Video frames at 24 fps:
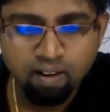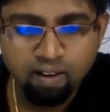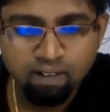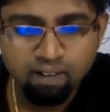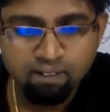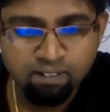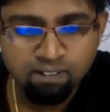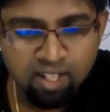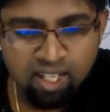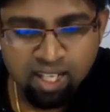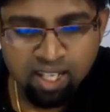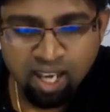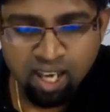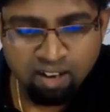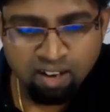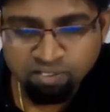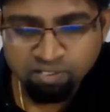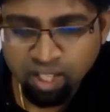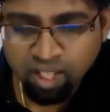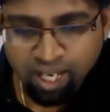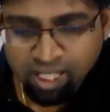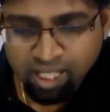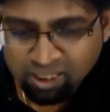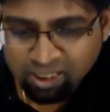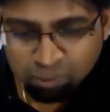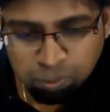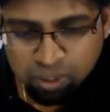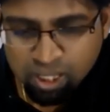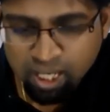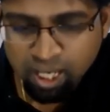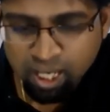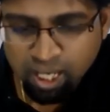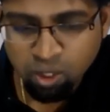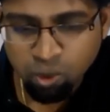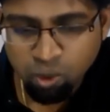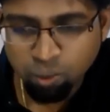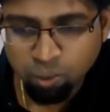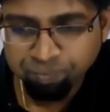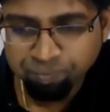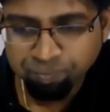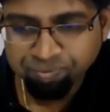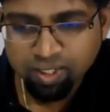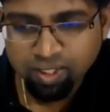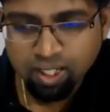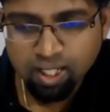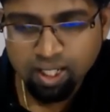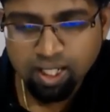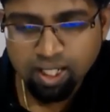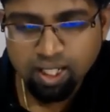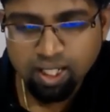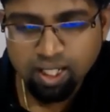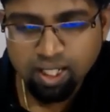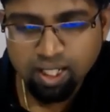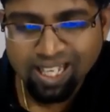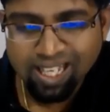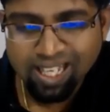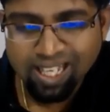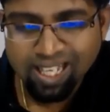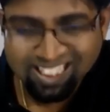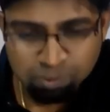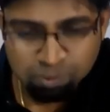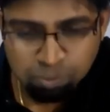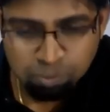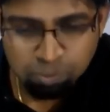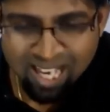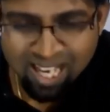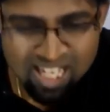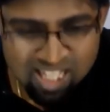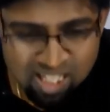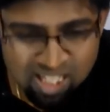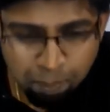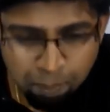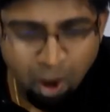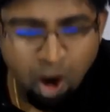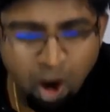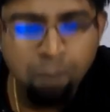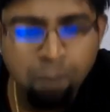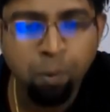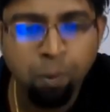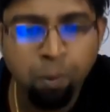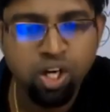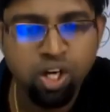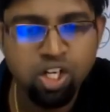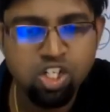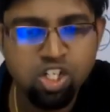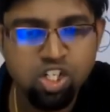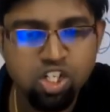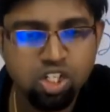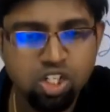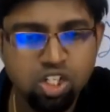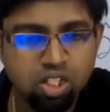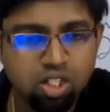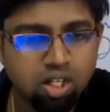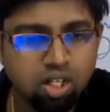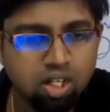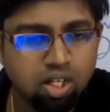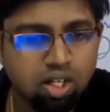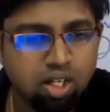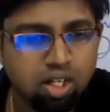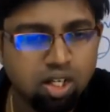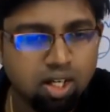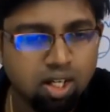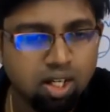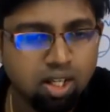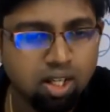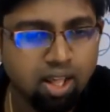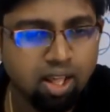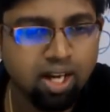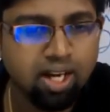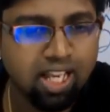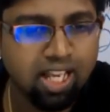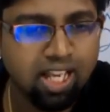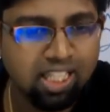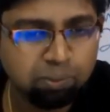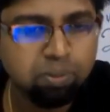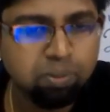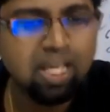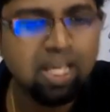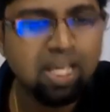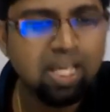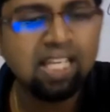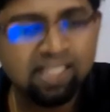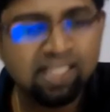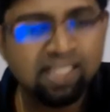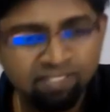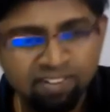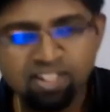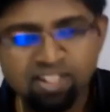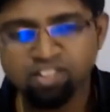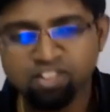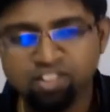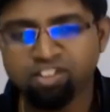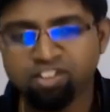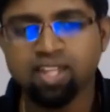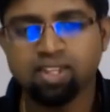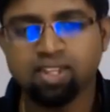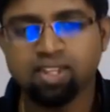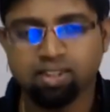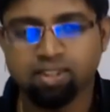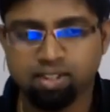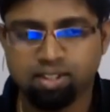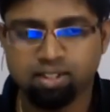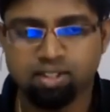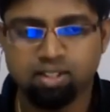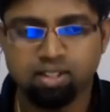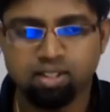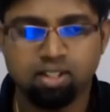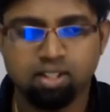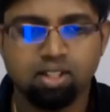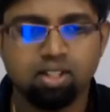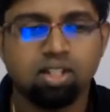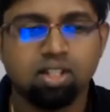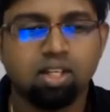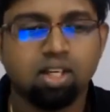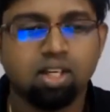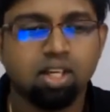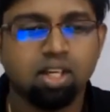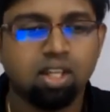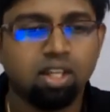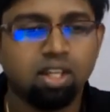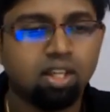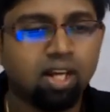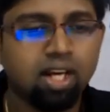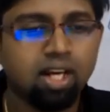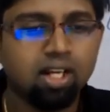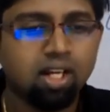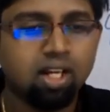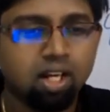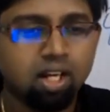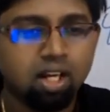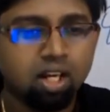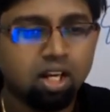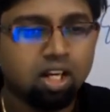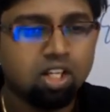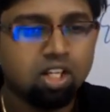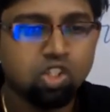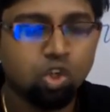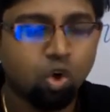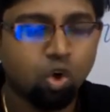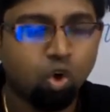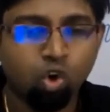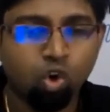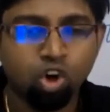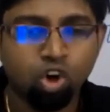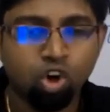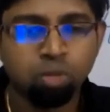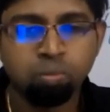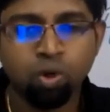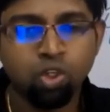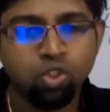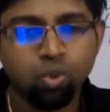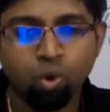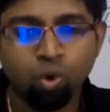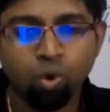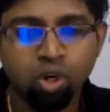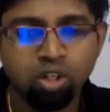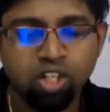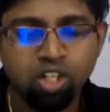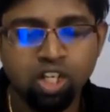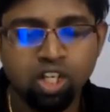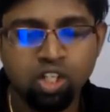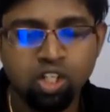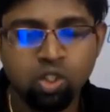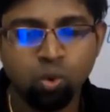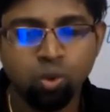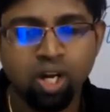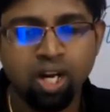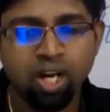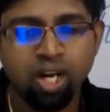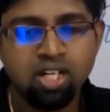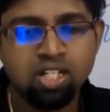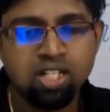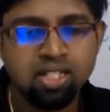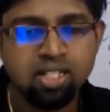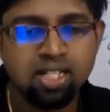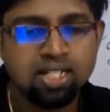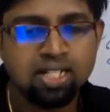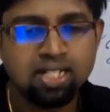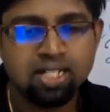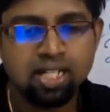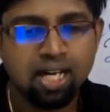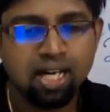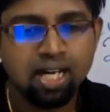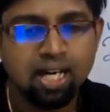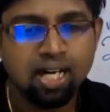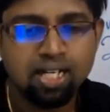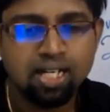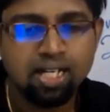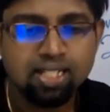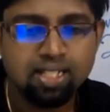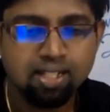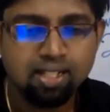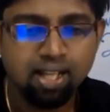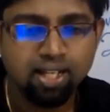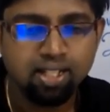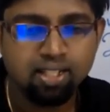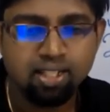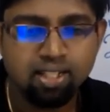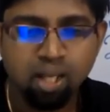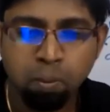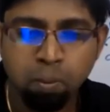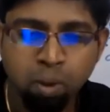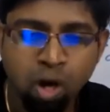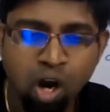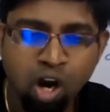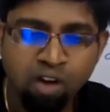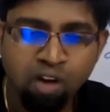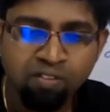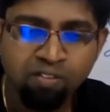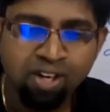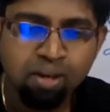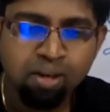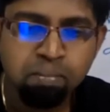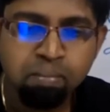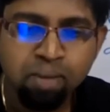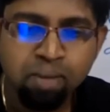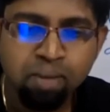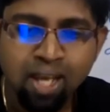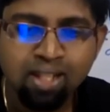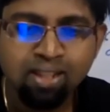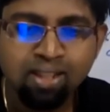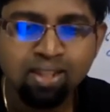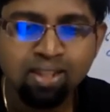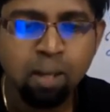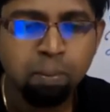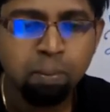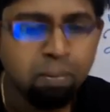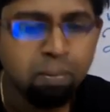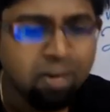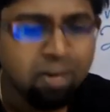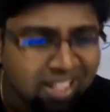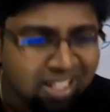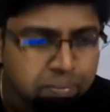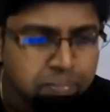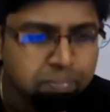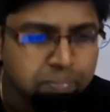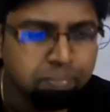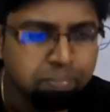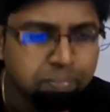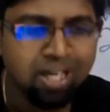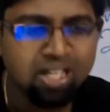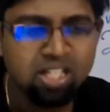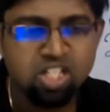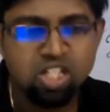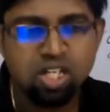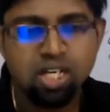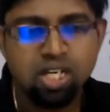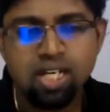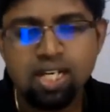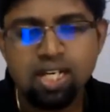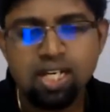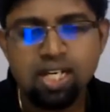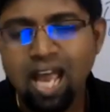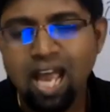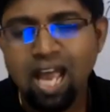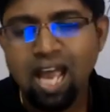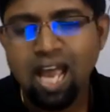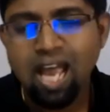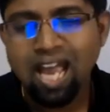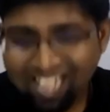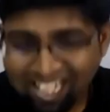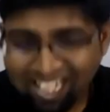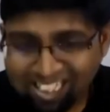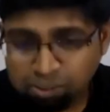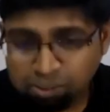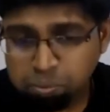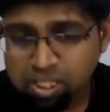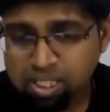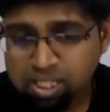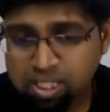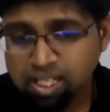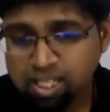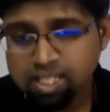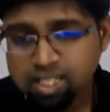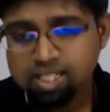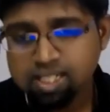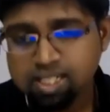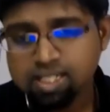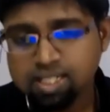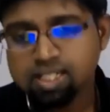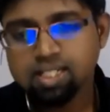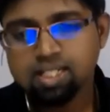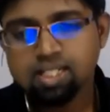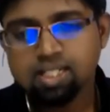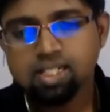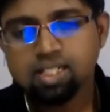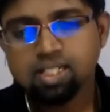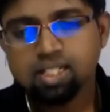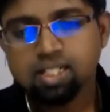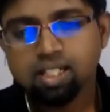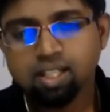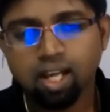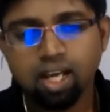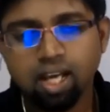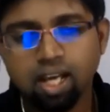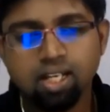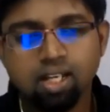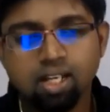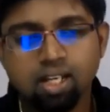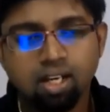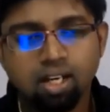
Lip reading: we have the SBA, no? SBA is a PowerPoint. Like, SBA is our strength. Like, so almost all the students in the class, like, somehow we'll make them better at SBA. Like,